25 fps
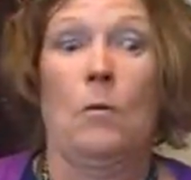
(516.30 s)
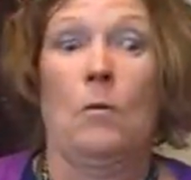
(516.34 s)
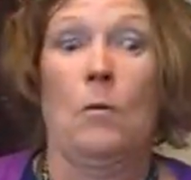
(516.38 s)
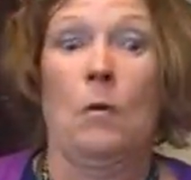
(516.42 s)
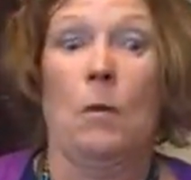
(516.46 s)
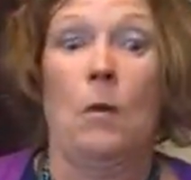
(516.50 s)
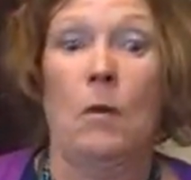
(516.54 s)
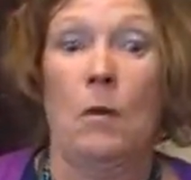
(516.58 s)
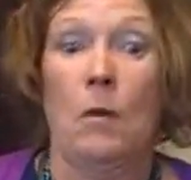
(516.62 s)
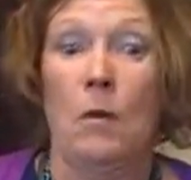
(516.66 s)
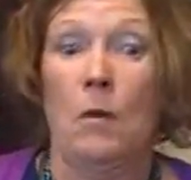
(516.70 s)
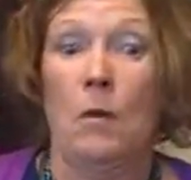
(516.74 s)

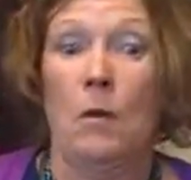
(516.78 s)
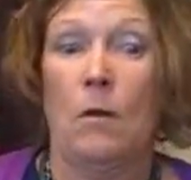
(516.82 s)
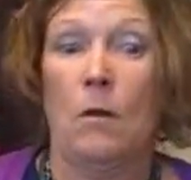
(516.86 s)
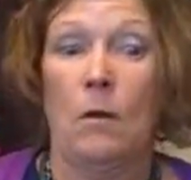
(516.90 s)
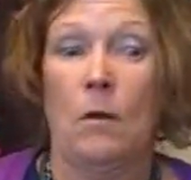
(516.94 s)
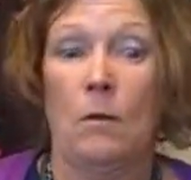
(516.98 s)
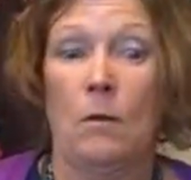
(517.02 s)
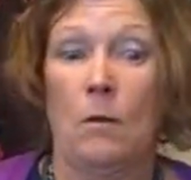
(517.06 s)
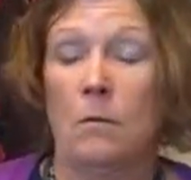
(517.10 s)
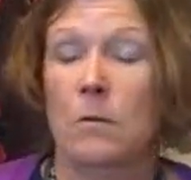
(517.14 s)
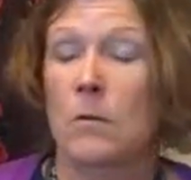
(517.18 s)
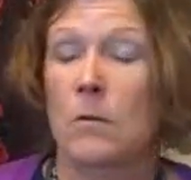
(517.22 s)

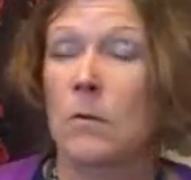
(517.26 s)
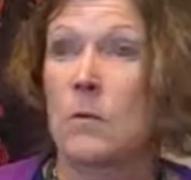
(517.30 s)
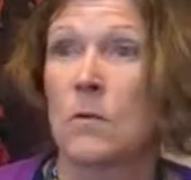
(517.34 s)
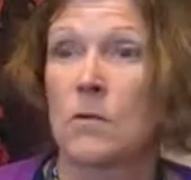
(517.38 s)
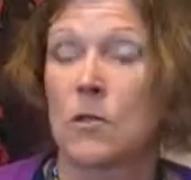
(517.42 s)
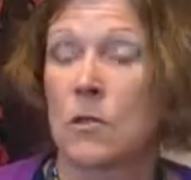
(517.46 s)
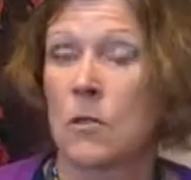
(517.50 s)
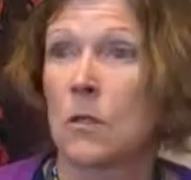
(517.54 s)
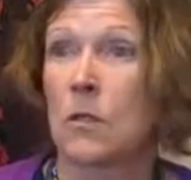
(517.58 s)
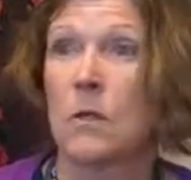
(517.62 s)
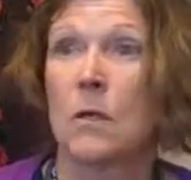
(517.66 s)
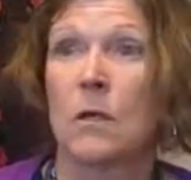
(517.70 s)
And
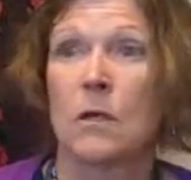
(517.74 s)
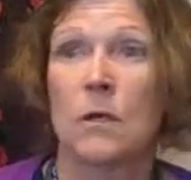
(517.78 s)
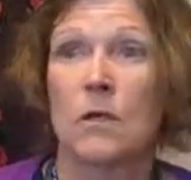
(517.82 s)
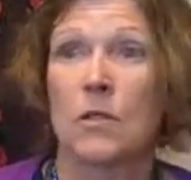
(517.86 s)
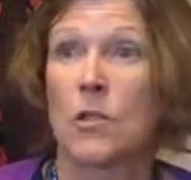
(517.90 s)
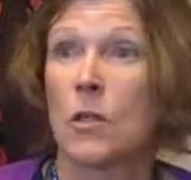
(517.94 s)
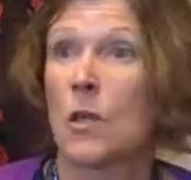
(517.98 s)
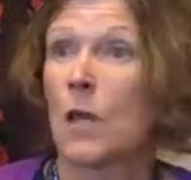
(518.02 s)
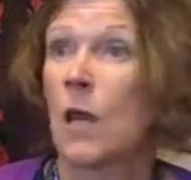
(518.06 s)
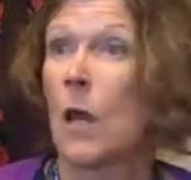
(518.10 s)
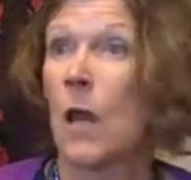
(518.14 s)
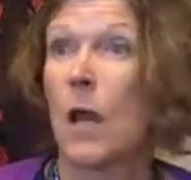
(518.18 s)
in
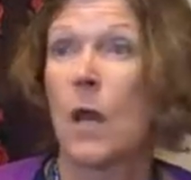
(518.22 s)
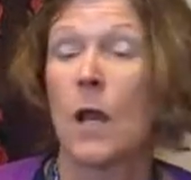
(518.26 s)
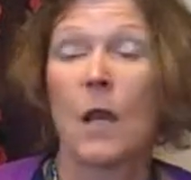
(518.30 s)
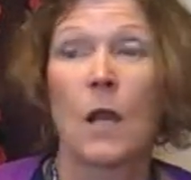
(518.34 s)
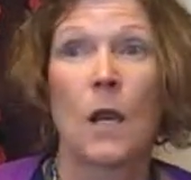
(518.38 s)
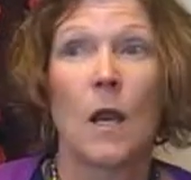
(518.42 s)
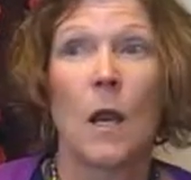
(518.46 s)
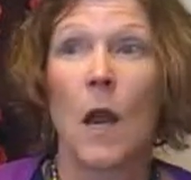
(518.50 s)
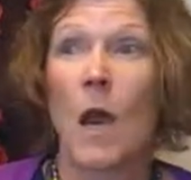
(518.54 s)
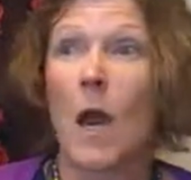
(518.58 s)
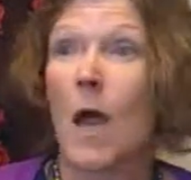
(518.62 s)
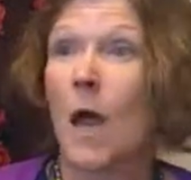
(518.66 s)
reality, a little bit of...